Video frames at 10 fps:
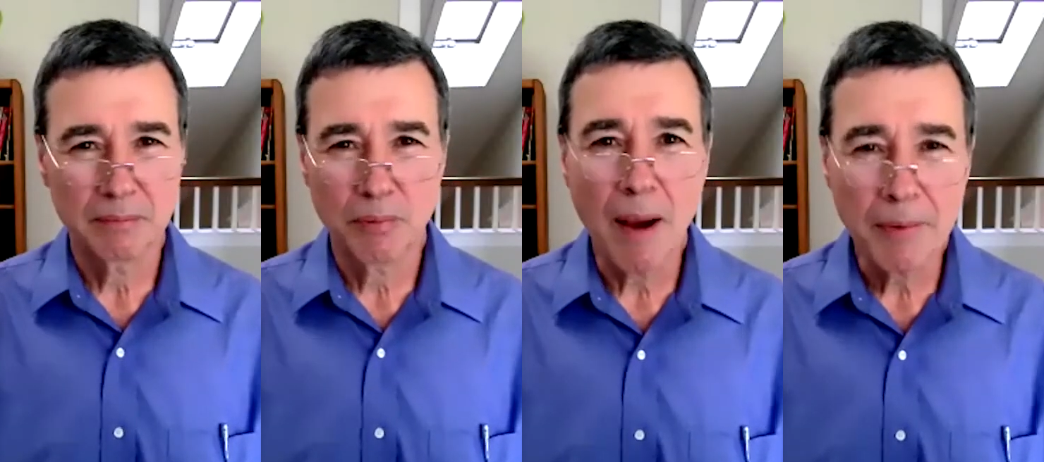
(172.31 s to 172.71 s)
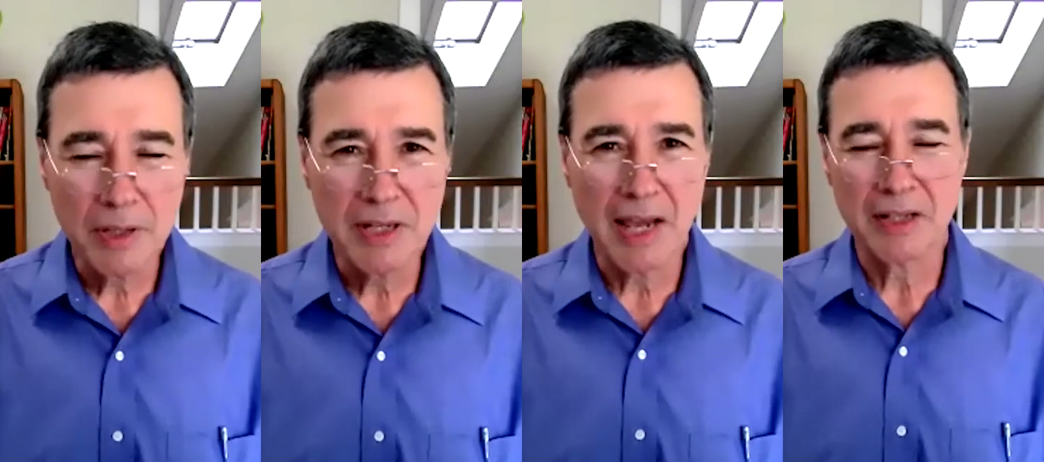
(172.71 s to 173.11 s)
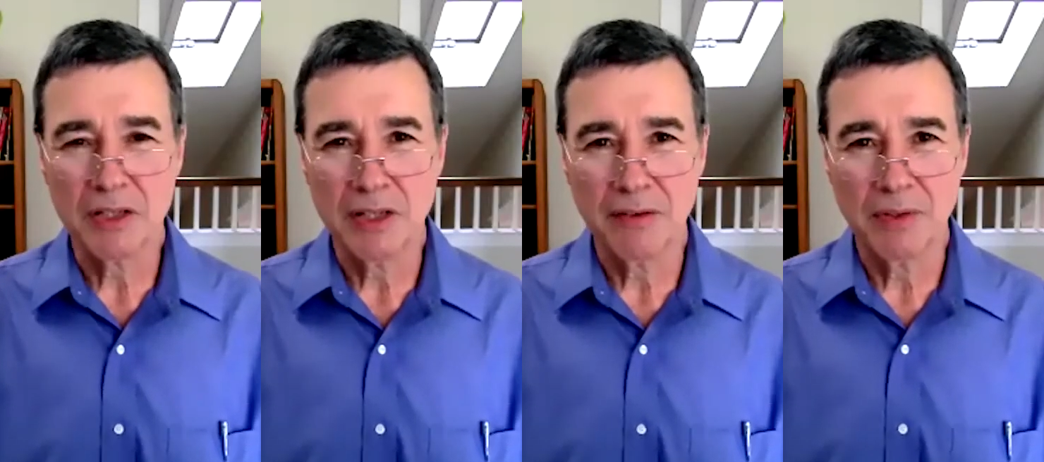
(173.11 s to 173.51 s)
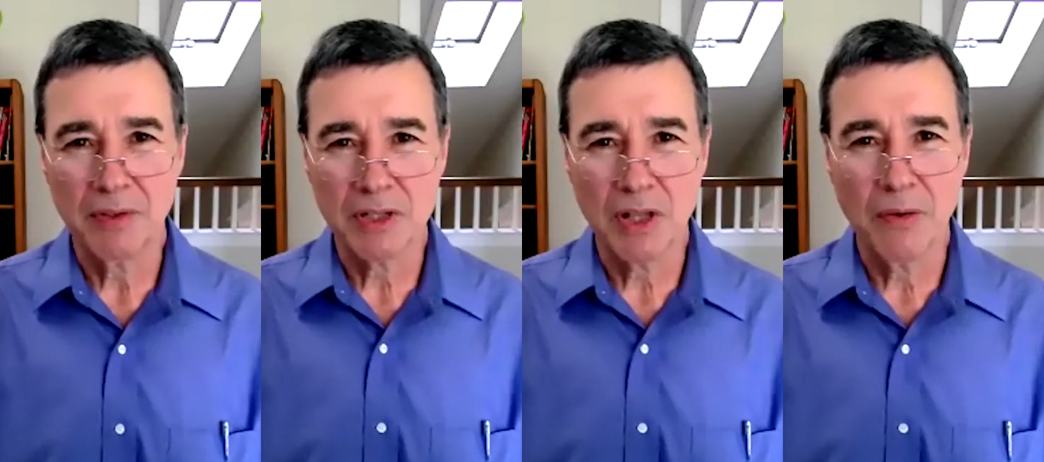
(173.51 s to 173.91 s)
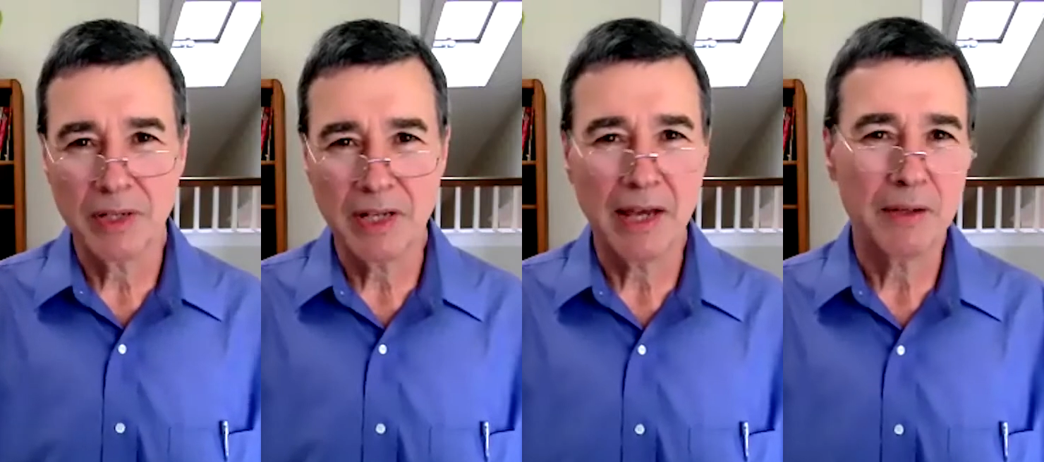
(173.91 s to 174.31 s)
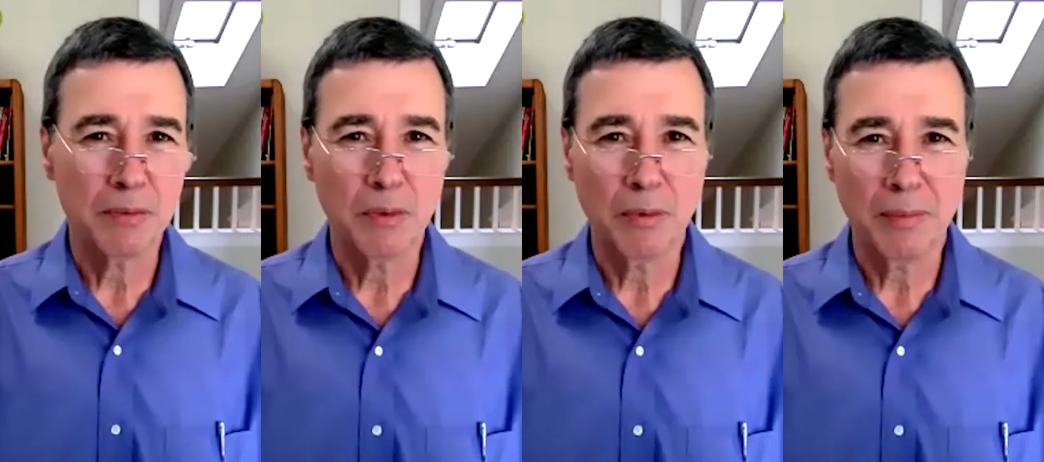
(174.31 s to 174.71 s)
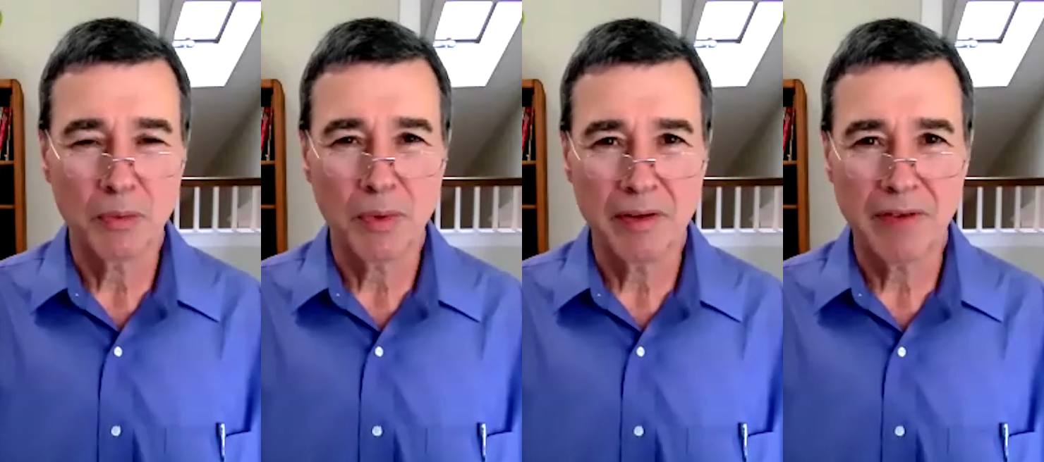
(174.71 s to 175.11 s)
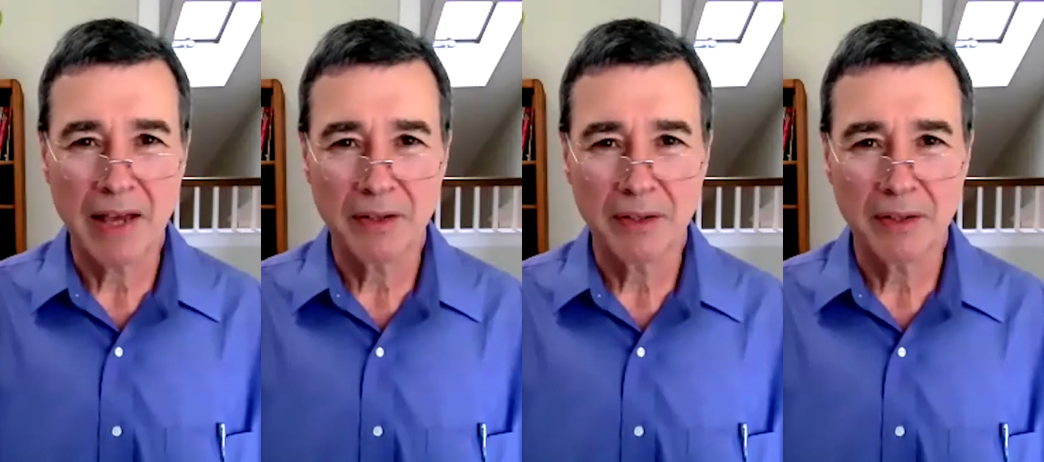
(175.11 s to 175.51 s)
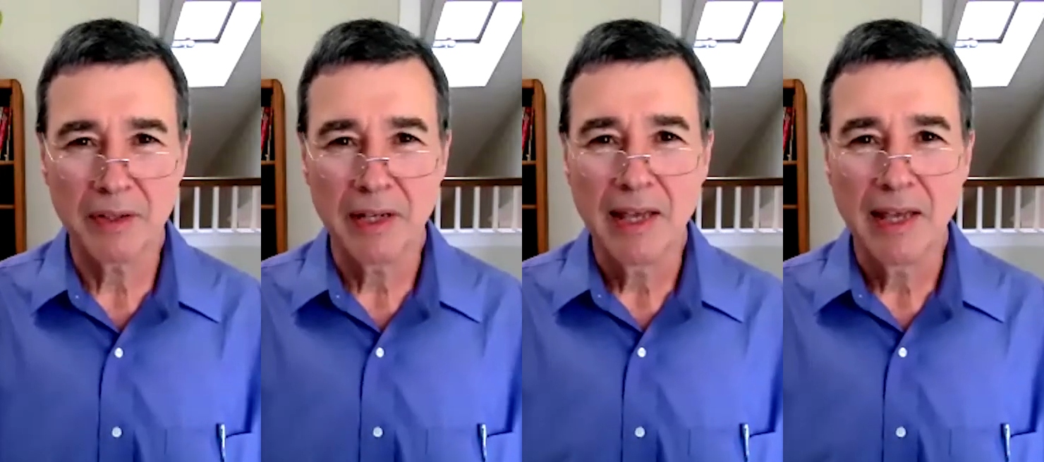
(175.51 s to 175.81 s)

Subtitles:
property taxes even are slowing down and will be revalued.